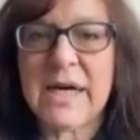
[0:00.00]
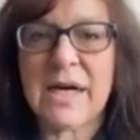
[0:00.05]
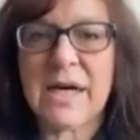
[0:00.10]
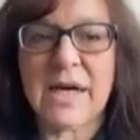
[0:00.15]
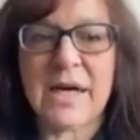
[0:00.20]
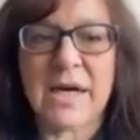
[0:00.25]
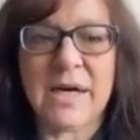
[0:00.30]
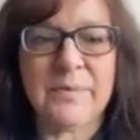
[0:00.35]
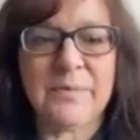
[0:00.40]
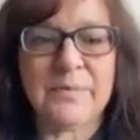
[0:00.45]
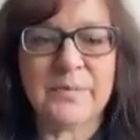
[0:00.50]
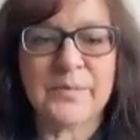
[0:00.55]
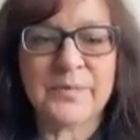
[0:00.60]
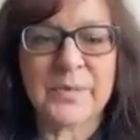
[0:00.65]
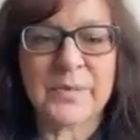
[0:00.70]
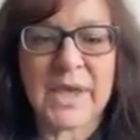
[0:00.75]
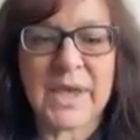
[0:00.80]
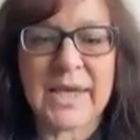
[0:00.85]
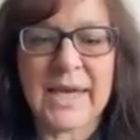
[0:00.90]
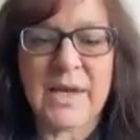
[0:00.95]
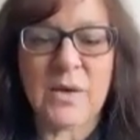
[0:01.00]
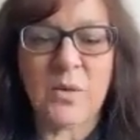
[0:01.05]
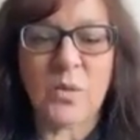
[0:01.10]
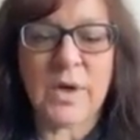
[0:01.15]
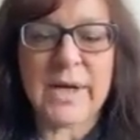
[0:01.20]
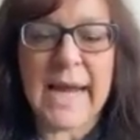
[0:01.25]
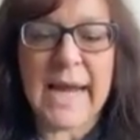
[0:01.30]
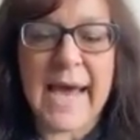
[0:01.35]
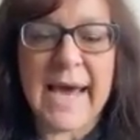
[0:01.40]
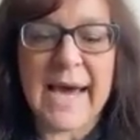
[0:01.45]
Um, and
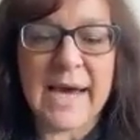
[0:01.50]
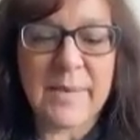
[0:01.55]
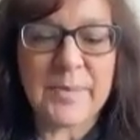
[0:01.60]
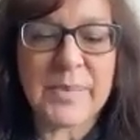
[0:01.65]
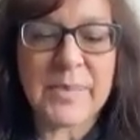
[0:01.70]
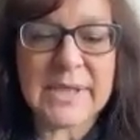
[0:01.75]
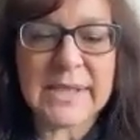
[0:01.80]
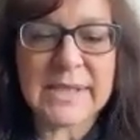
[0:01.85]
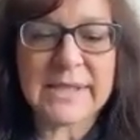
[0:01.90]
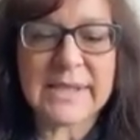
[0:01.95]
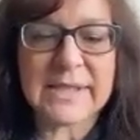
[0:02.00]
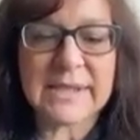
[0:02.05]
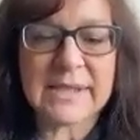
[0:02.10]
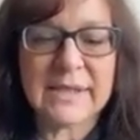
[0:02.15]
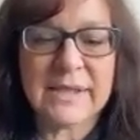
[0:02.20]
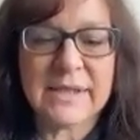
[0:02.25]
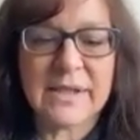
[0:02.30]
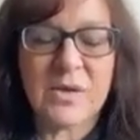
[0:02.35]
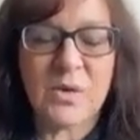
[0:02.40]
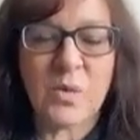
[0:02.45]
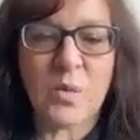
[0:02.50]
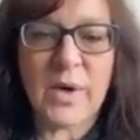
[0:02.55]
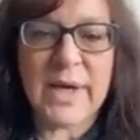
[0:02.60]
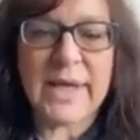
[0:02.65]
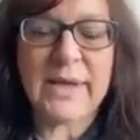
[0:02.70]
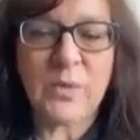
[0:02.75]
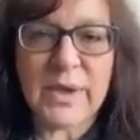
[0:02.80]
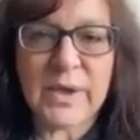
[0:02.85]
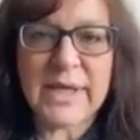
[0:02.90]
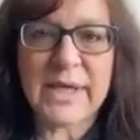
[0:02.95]
what happens
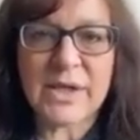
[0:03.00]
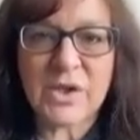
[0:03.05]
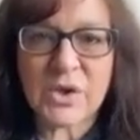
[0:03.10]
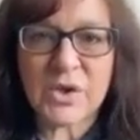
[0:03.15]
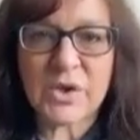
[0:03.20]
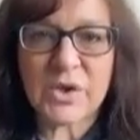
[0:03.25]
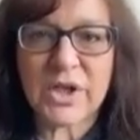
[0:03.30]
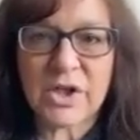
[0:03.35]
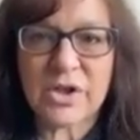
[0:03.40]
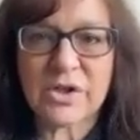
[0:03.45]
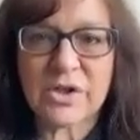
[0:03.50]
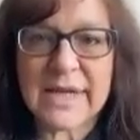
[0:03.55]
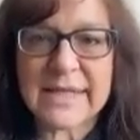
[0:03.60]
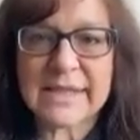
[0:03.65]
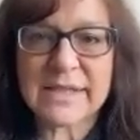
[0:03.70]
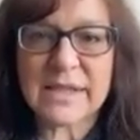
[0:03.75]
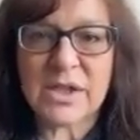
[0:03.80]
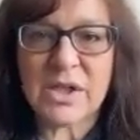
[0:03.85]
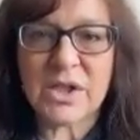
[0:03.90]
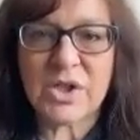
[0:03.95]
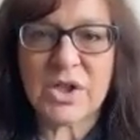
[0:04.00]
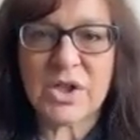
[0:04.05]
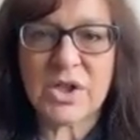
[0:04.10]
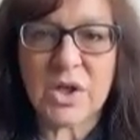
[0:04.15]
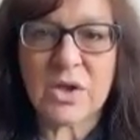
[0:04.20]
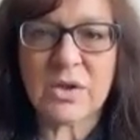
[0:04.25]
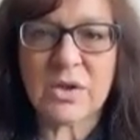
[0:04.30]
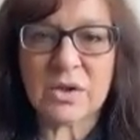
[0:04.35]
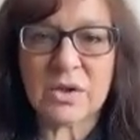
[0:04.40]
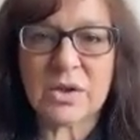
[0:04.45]
when we get triggered as an
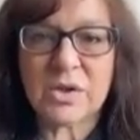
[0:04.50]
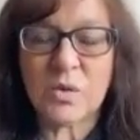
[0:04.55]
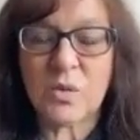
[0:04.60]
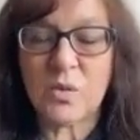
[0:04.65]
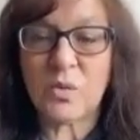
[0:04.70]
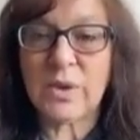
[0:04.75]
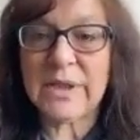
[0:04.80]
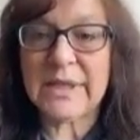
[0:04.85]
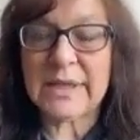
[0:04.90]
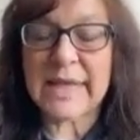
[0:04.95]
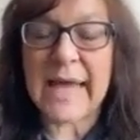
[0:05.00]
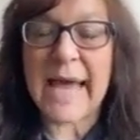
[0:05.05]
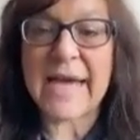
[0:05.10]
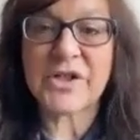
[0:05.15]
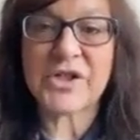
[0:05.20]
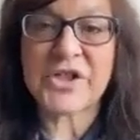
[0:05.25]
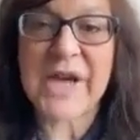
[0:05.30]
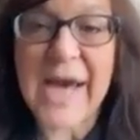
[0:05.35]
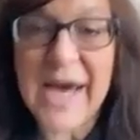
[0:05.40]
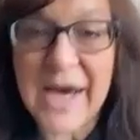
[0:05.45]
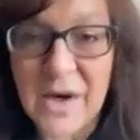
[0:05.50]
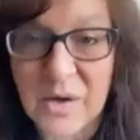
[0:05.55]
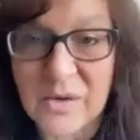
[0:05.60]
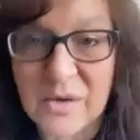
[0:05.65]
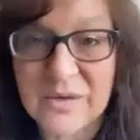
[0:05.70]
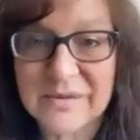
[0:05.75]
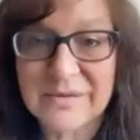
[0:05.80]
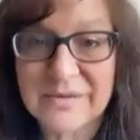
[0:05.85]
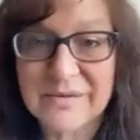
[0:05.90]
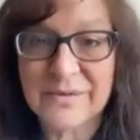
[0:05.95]
adult, we lash
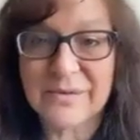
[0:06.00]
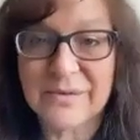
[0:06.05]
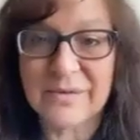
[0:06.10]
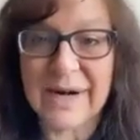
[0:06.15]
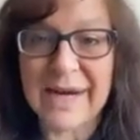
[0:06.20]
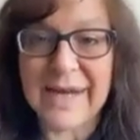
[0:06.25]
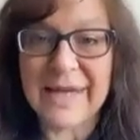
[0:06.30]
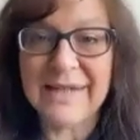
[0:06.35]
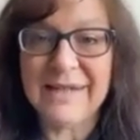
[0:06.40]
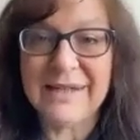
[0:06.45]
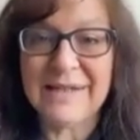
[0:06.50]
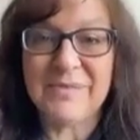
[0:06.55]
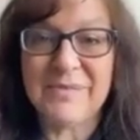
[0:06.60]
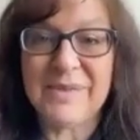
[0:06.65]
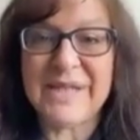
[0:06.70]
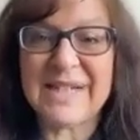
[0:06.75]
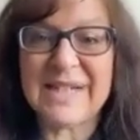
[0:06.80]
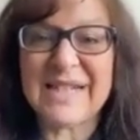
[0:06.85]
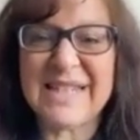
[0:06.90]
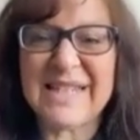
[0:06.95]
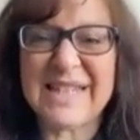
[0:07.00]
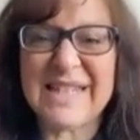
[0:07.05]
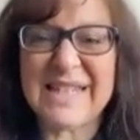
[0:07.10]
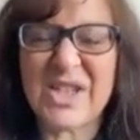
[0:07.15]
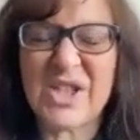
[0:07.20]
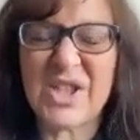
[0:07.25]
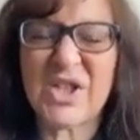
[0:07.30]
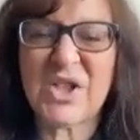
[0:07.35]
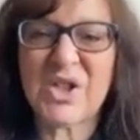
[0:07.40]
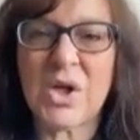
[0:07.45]
out, right? Because
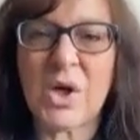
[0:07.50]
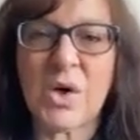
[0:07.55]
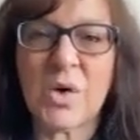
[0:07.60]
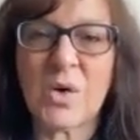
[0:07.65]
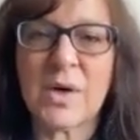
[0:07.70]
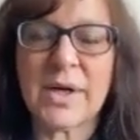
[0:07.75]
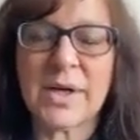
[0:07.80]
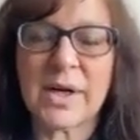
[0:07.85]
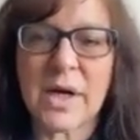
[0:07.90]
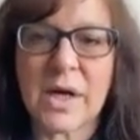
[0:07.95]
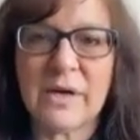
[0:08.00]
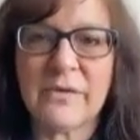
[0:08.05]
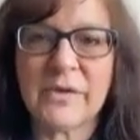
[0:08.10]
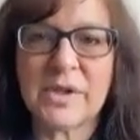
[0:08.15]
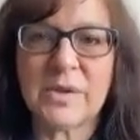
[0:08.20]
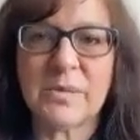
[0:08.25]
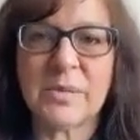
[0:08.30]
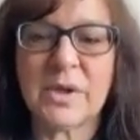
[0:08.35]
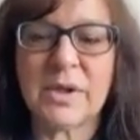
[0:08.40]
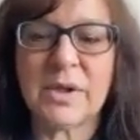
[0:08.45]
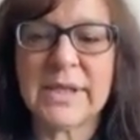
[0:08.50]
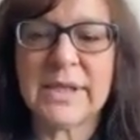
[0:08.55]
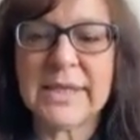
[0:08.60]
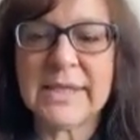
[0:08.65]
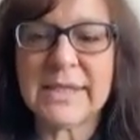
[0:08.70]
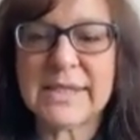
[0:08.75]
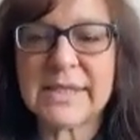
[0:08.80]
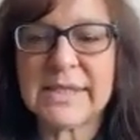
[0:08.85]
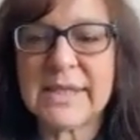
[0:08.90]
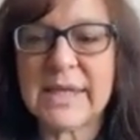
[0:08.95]
it's so uncomfortable
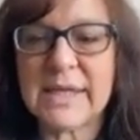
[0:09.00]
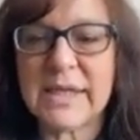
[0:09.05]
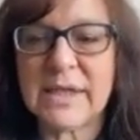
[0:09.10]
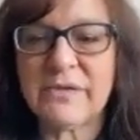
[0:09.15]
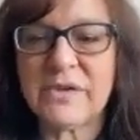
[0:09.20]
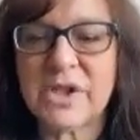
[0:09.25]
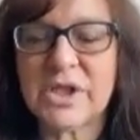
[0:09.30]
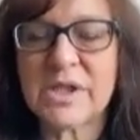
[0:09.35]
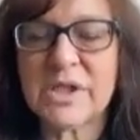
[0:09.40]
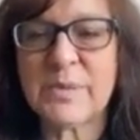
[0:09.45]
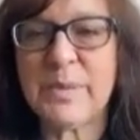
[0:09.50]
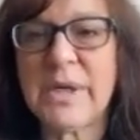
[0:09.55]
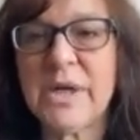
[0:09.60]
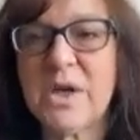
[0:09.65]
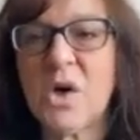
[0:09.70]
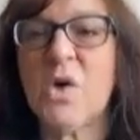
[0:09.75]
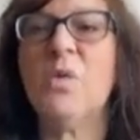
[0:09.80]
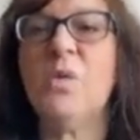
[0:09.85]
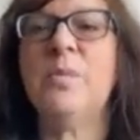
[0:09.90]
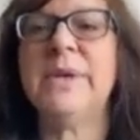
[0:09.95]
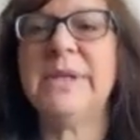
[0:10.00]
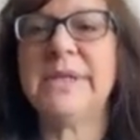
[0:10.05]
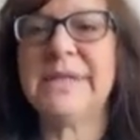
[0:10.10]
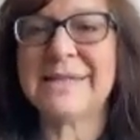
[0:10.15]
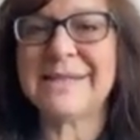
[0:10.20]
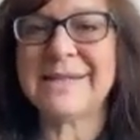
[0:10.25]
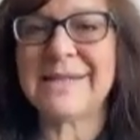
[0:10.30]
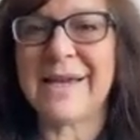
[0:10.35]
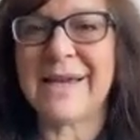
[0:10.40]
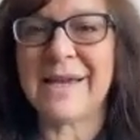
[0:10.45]
instead of just being open
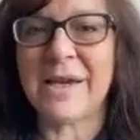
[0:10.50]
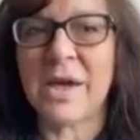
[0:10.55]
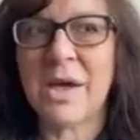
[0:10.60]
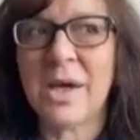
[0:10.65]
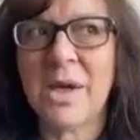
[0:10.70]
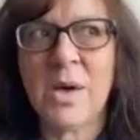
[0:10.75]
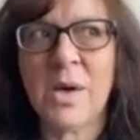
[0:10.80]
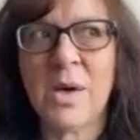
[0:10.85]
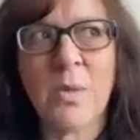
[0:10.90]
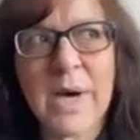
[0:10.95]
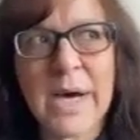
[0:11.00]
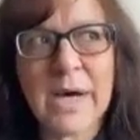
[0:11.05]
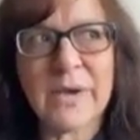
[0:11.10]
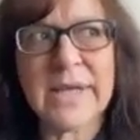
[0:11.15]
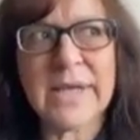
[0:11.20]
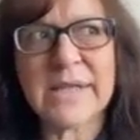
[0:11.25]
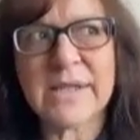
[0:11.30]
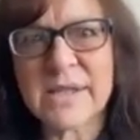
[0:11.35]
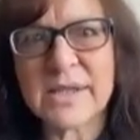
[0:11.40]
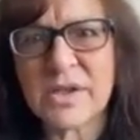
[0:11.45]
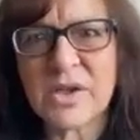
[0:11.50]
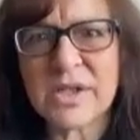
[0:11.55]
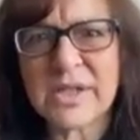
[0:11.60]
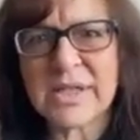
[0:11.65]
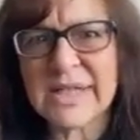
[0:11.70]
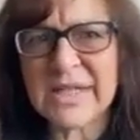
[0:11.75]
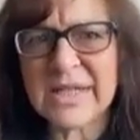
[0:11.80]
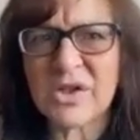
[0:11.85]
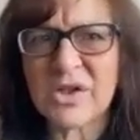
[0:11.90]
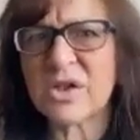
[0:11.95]
to saying, wow, that's such
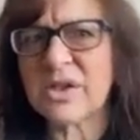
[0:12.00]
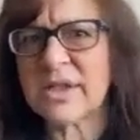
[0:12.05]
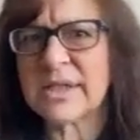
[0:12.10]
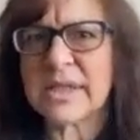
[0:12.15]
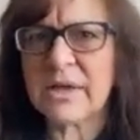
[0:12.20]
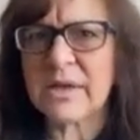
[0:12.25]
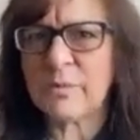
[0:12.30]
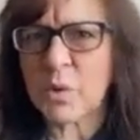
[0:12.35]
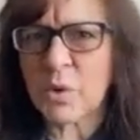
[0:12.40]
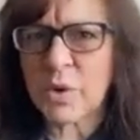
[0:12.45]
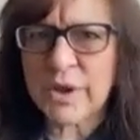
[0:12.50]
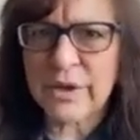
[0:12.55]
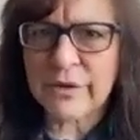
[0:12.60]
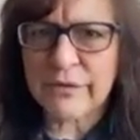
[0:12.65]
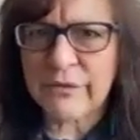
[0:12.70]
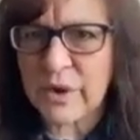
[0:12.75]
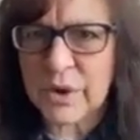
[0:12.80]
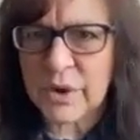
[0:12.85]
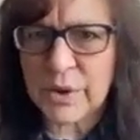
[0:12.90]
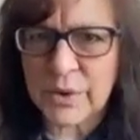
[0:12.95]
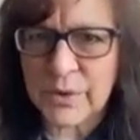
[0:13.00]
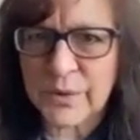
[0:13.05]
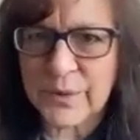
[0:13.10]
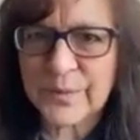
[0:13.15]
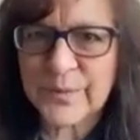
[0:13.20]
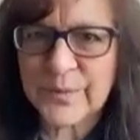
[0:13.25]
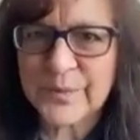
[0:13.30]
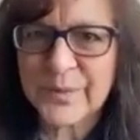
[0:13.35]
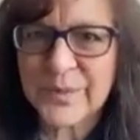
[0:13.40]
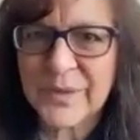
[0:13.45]
an interesting point of view,
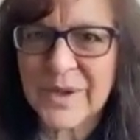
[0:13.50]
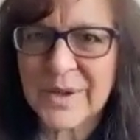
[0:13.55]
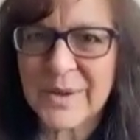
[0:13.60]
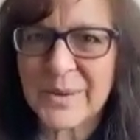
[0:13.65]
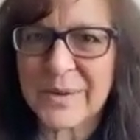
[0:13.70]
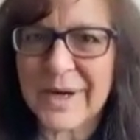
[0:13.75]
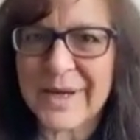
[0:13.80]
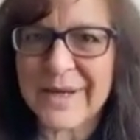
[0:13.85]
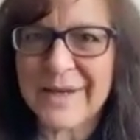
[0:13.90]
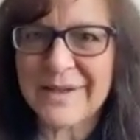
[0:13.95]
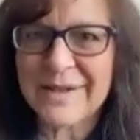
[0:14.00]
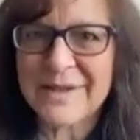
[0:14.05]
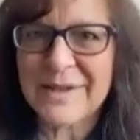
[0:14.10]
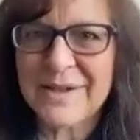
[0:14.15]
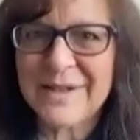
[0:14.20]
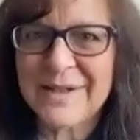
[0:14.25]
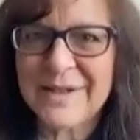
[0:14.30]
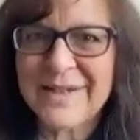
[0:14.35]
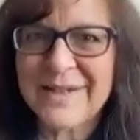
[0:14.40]
right?